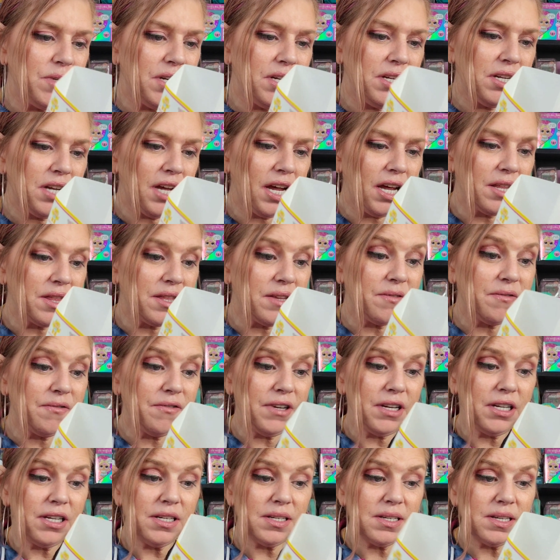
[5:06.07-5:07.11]
can get the
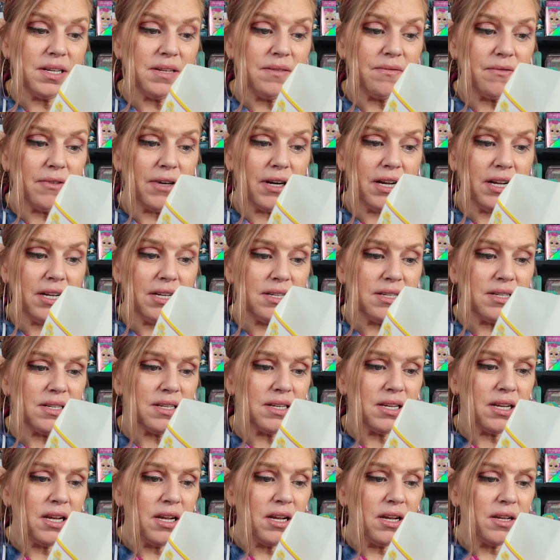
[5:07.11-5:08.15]
Fantasy
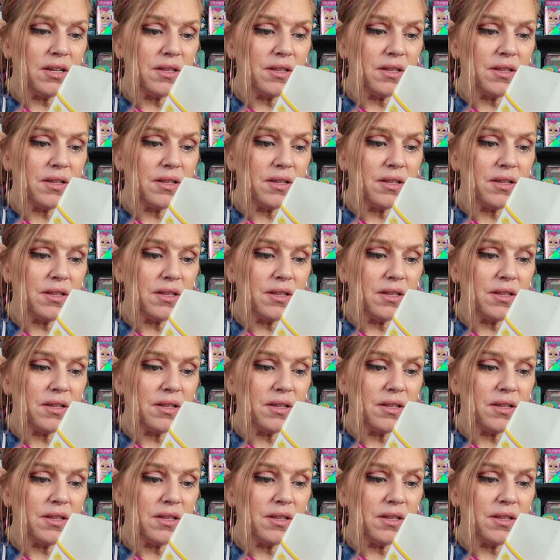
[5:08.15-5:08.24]
Friends,